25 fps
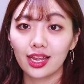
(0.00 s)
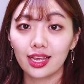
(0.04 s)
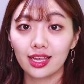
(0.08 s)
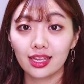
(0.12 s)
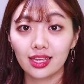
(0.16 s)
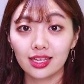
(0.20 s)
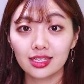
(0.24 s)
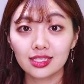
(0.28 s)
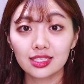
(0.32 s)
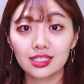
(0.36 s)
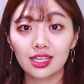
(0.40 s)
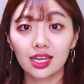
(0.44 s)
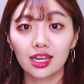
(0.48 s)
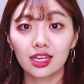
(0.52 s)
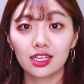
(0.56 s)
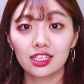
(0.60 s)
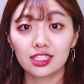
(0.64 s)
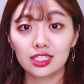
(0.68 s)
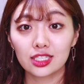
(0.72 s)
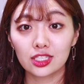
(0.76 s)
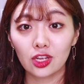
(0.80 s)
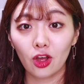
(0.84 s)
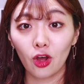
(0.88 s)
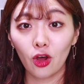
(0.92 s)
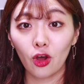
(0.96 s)
is
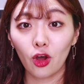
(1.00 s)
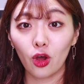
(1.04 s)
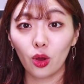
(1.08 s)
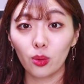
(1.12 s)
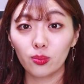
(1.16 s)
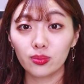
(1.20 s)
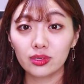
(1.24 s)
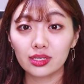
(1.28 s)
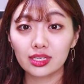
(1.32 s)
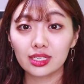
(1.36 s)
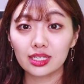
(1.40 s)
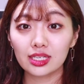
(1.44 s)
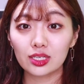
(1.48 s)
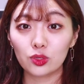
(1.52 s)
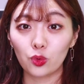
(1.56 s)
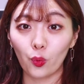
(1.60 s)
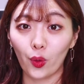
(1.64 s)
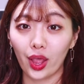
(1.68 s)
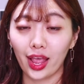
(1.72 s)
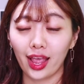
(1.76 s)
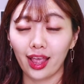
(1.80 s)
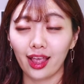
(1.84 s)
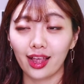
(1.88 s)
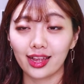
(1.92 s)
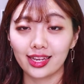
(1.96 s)

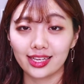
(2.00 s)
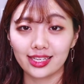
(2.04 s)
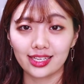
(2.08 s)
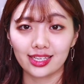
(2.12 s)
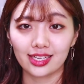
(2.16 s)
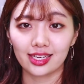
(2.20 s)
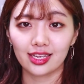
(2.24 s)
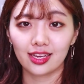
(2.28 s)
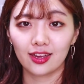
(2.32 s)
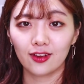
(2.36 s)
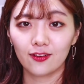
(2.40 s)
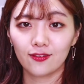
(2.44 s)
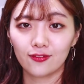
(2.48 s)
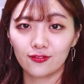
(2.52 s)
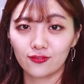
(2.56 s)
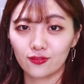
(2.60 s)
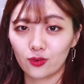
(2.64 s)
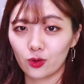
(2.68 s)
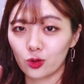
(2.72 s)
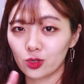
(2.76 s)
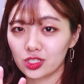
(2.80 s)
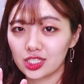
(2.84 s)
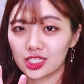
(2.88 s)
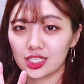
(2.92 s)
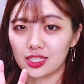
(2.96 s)
Subway.
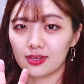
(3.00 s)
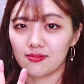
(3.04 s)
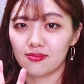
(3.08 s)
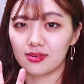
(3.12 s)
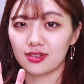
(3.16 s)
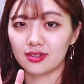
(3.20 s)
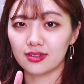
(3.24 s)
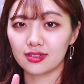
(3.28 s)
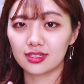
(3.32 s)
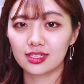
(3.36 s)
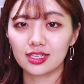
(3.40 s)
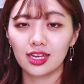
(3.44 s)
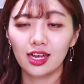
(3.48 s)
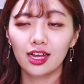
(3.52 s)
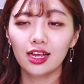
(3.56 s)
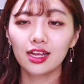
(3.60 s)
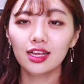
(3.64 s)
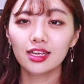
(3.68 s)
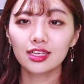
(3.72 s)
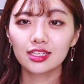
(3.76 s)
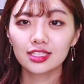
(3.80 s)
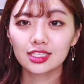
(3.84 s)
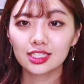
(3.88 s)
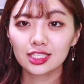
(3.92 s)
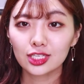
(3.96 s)
4 syllables.
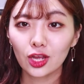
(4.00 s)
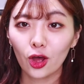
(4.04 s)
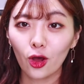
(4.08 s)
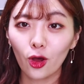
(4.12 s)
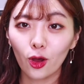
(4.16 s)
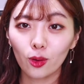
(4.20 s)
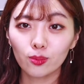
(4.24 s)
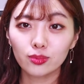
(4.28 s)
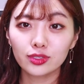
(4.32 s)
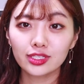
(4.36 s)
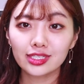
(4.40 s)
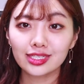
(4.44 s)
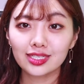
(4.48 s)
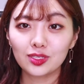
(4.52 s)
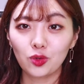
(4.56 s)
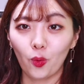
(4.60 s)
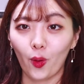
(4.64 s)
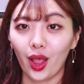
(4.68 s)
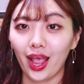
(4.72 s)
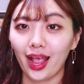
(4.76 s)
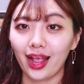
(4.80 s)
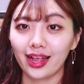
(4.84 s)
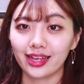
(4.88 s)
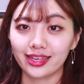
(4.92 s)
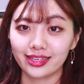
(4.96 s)

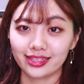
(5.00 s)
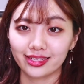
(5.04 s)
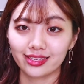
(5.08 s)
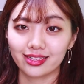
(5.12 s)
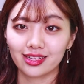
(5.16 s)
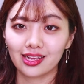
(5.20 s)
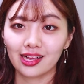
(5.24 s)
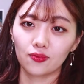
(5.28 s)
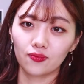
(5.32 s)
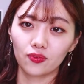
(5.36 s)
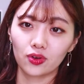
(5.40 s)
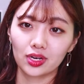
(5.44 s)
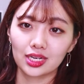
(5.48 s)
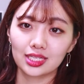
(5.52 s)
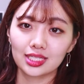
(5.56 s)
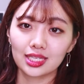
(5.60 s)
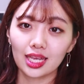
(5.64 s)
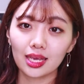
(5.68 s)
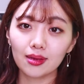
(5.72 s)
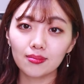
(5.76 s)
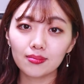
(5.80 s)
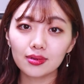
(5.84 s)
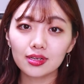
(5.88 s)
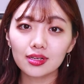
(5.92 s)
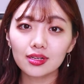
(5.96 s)
Subway. So for
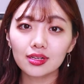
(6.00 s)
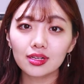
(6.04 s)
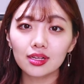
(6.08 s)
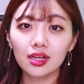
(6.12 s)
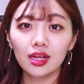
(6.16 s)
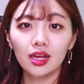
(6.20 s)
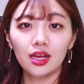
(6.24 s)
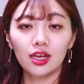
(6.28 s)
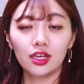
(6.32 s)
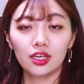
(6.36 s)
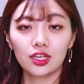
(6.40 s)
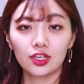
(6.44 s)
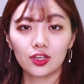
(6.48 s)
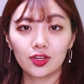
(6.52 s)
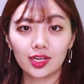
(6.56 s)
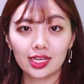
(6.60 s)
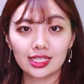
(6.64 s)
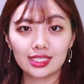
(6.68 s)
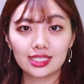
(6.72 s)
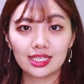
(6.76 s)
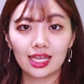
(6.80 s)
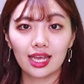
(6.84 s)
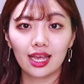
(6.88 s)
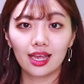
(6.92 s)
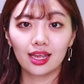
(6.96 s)
example, you
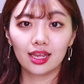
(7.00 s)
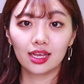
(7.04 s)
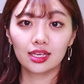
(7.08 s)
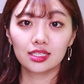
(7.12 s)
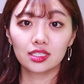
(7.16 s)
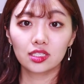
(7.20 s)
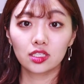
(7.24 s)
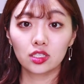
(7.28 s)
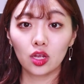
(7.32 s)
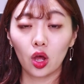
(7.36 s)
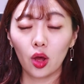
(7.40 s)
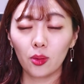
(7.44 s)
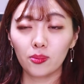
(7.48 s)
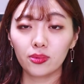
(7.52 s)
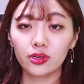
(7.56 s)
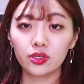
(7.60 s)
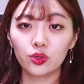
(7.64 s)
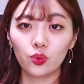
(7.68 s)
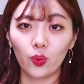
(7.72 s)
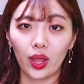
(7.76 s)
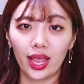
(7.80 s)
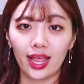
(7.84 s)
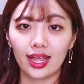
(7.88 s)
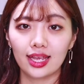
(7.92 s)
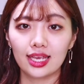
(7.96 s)
can say
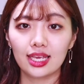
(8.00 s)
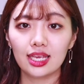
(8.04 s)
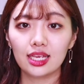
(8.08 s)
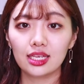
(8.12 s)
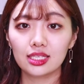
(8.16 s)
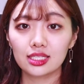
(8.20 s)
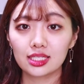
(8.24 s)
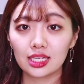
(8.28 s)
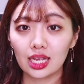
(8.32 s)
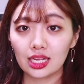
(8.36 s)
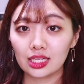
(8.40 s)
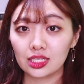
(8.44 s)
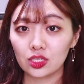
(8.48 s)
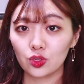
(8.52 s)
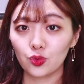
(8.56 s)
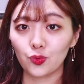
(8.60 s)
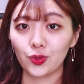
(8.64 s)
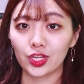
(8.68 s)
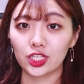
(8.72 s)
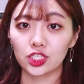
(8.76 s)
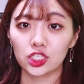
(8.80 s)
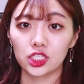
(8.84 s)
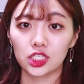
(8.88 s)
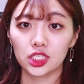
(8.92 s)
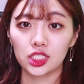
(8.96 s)
Subway
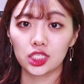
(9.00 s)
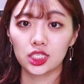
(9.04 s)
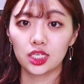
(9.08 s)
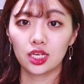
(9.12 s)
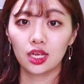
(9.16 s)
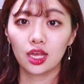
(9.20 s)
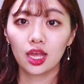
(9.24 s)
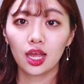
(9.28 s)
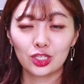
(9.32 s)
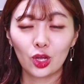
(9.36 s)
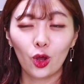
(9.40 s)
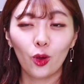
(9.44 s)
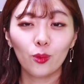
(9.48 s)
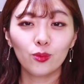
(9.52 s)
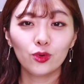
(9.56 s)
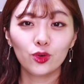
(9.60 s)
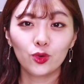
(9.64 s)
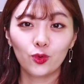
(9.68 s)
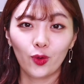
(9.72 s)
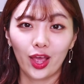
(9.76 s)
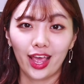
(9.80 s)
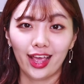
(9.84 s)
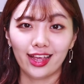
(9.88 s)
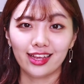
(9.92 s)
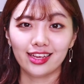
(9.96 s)
sandwich.
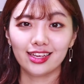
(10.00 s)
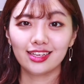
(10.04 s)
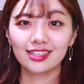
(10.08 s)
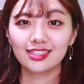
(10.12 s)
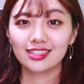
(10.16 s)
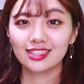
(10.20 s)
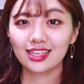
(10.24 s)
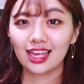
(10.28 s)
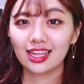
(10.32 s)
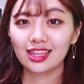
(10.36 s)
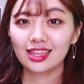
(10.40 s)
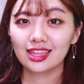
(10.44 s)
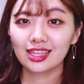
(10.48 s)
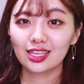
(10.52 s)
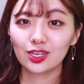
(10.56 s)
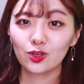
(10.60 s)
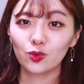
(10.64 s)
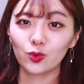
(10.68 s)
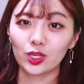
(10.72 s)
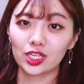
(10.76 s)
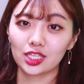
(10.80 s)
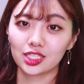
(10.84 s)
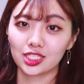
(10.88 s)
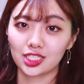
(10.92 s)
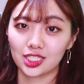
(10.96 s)
Subway
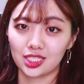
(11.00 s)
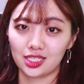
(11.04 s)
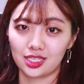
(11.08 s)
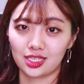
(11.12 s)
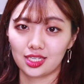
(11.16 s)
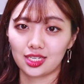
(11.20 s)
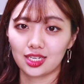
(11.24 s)
sandwich.